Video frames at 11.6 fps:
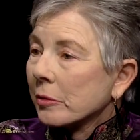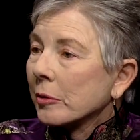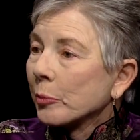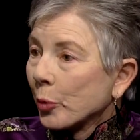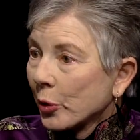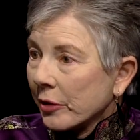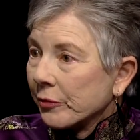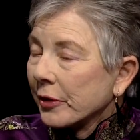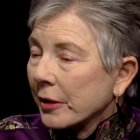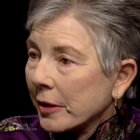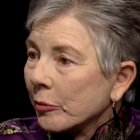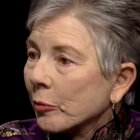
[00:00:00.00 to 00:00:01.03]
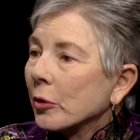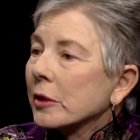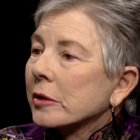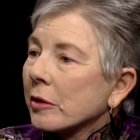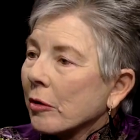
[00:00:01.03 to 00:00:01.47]
briefly
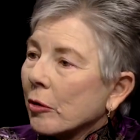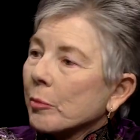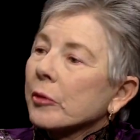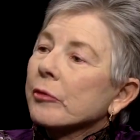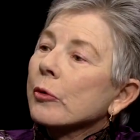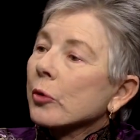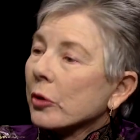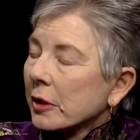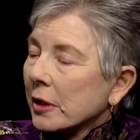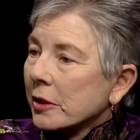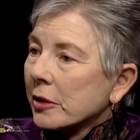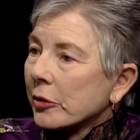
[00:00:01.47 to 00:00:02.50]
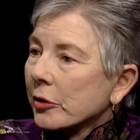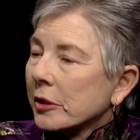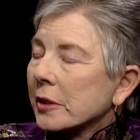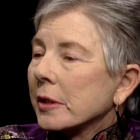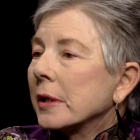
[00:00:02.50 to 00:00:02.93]
what's gone before in the
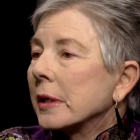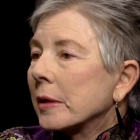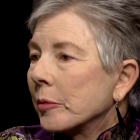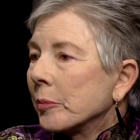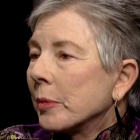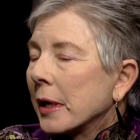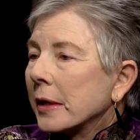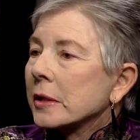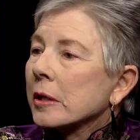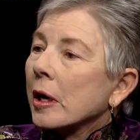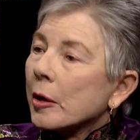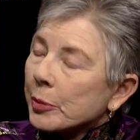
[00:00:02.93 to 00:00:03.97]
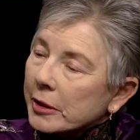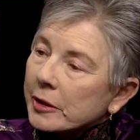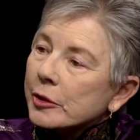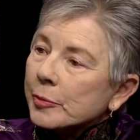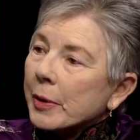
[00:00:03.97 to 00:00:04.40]
series, and then my topic
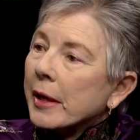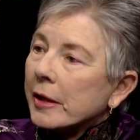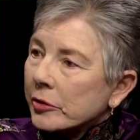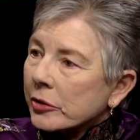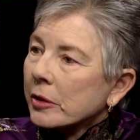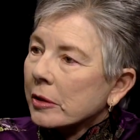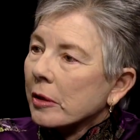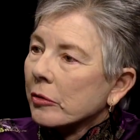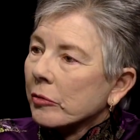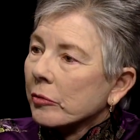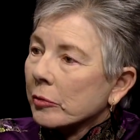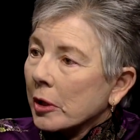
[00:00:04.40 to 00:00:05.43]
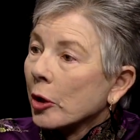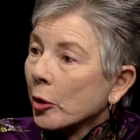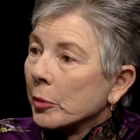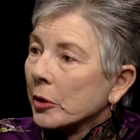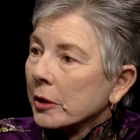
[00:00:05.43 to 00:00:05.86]
is Paths to
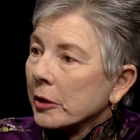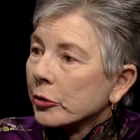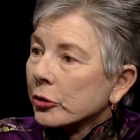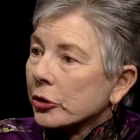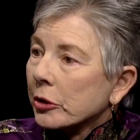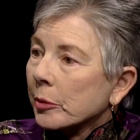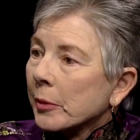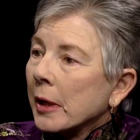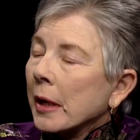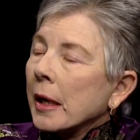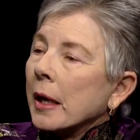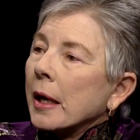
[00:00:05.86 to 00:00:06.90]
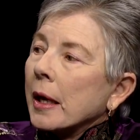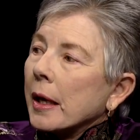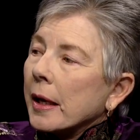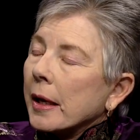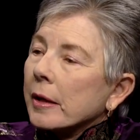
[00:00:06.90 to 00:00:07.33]
Global Leadership.
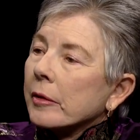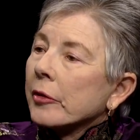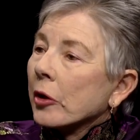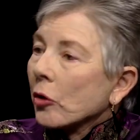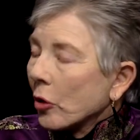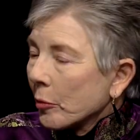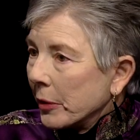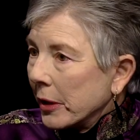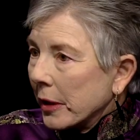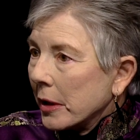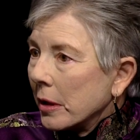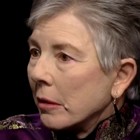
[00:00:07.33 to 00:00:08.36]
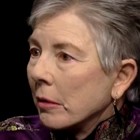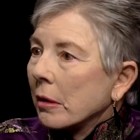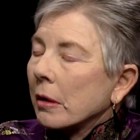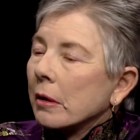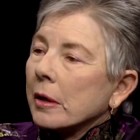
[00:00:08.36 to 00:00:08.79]
And there are many.
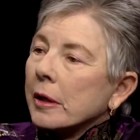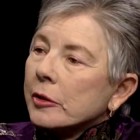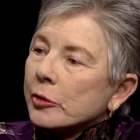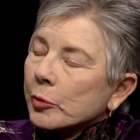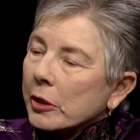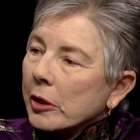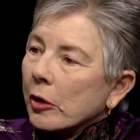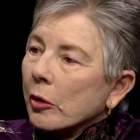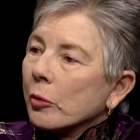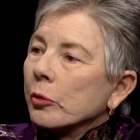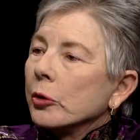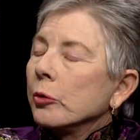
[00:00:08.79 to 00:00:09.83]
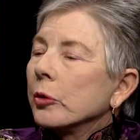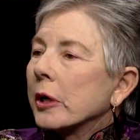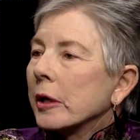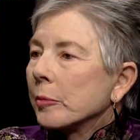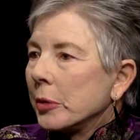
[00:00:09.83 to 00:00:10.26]
As we know, you
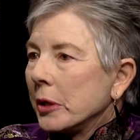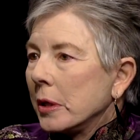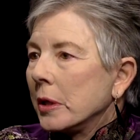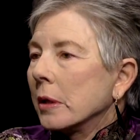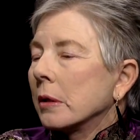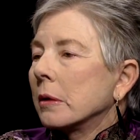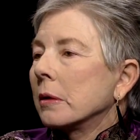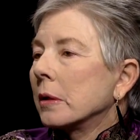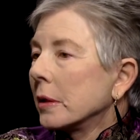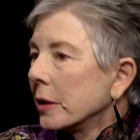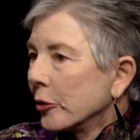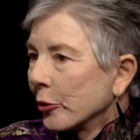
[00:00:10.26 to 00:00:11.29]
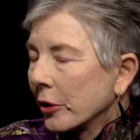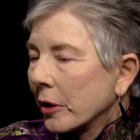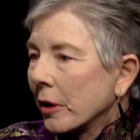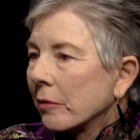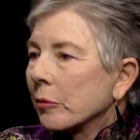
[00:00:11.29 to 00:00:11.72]
can be a leader in
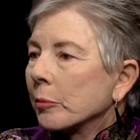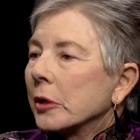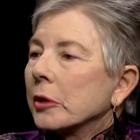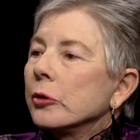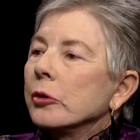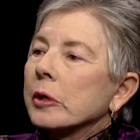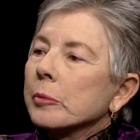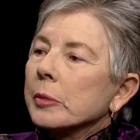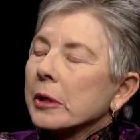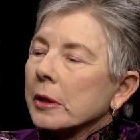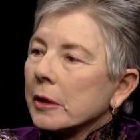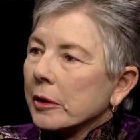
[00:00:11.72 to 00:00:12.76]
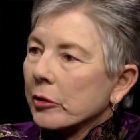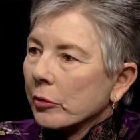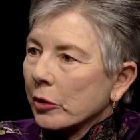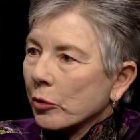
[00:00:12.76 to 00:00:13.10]
government, you can be a leader in